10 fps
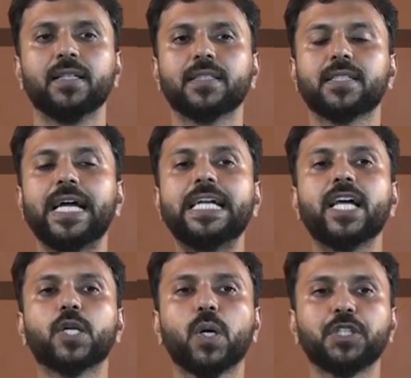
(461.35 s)
Thus, the
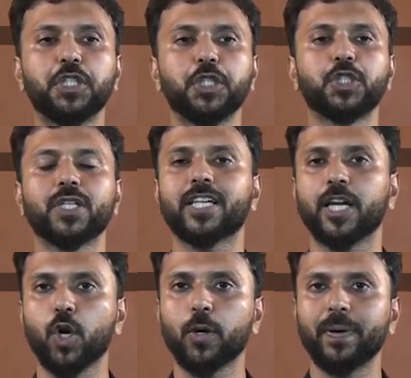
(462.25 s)
Indian constitution
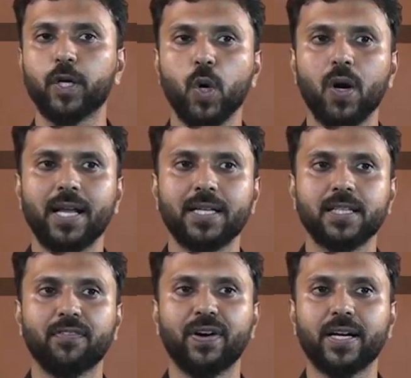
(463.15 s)
cannot be called as
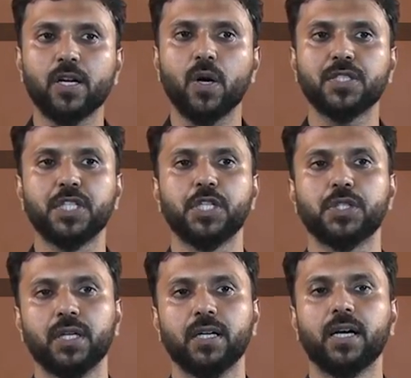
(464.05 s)
a federal
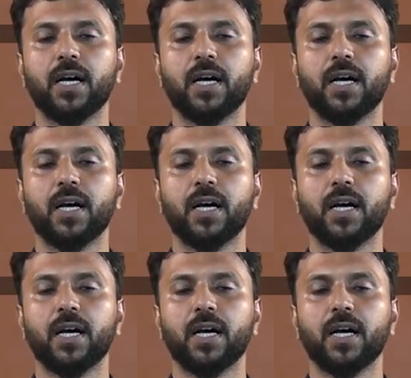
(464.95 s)
constitution.